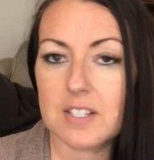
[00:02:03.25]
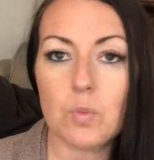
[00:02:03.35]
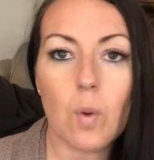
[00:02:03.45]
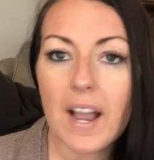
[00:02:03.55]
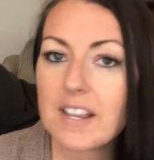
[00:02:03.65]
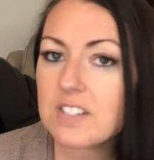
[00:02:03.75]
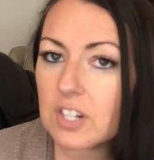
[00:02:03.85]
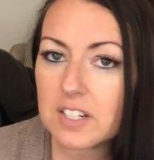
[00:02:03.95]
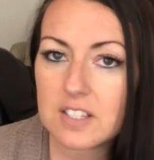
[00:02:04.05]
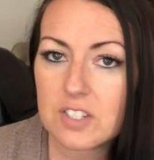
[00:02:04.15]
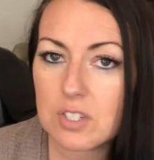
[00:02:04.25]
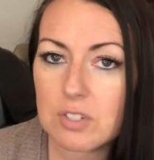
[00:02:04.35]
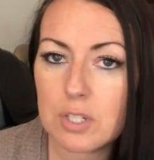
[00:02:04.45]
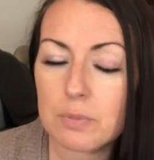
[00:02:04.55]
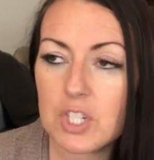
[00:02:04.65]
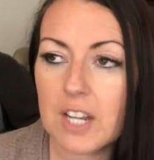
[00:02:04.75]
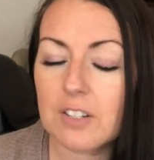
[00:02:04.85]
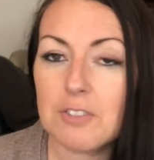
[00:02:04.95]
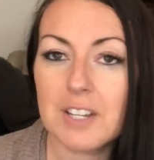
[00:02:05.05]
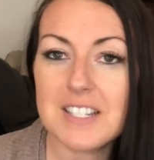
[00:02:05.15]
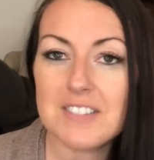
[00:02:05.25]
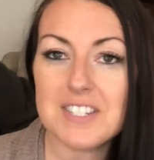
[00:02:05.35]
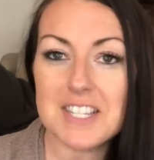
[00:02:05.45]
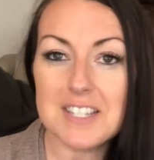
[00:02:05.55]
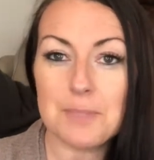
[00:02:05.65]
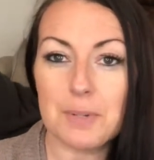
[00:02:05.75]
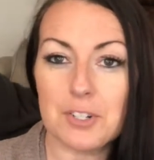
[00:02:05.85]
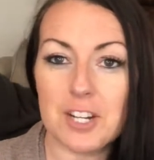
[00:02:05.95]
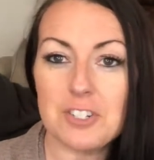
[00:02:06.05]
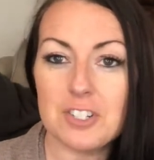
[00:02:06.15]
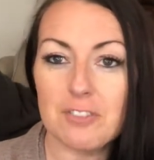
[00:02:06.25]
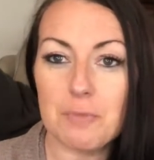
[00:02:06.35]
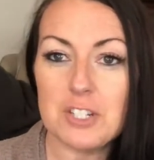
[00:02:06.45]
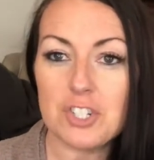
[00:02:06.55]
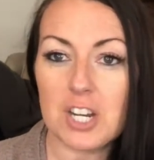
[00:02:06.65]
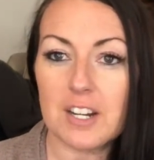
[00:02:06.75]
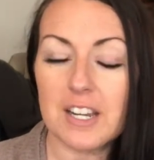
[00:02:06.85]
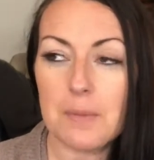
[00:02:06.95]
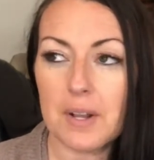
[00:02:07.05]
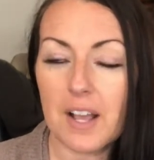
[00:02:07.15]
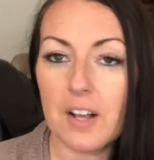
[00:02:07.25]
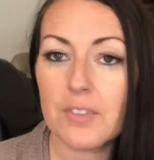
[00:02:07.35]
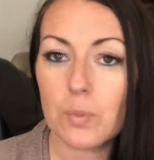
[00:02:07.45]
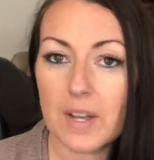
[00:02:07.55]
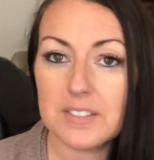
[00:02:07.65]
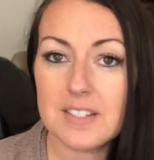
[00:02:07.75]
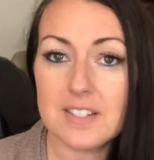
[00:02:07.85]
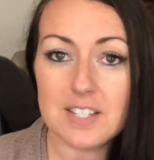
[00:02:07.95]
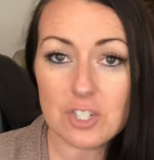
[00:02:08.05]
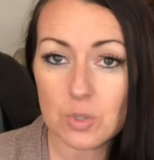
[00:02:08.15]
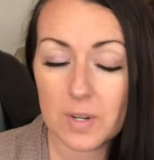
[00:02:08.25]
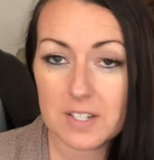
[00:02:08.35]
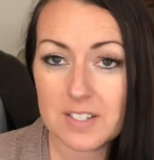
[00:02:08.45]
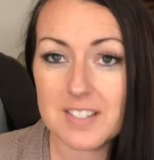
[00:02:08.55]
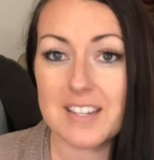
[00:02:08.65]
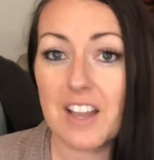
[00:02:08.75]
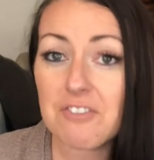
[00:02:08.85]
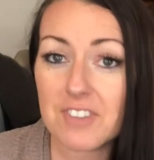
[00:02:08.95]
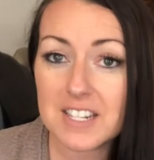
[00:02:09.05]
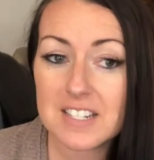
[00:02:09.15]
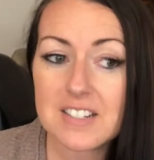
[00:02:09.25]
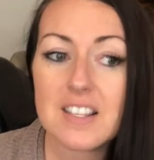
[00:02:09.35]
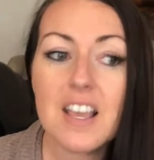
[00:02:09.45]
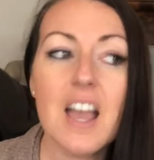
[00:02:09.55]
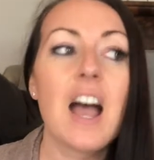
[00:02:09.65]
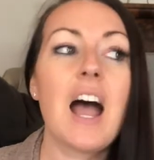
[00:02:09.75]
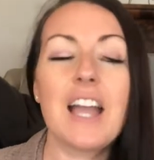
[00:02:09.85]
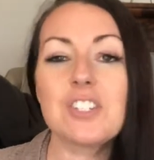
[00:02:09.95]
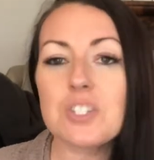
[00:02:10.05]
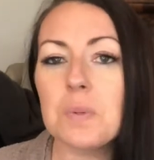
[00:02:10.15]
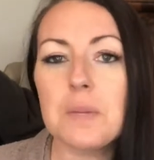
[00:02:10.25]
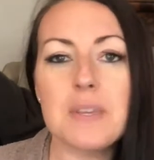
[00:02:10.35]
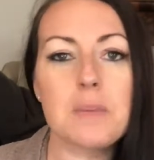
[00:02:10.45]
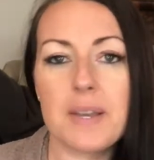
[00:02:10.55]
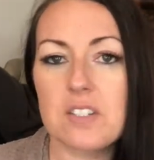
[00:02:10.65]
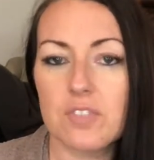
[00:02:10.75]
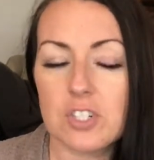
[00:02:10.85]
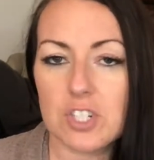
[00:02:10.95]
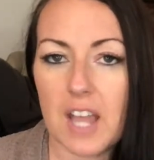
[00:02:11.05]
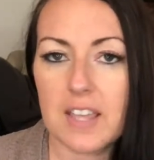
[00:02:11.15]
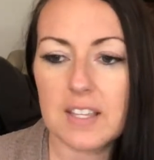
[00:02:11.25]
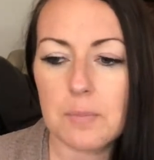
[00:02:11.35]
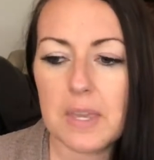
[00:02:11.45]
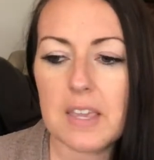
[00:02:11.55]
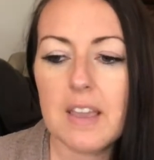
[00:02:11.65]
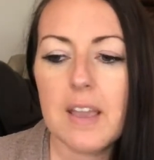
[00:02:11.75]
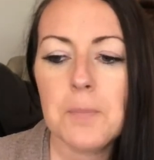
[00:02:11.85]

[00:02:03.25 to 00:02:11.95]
That's why I started this YouTube channel. You guys have seen this progression of me sharing about health, wellness, essential oils, and now fitness. I just want to be the best version I can be.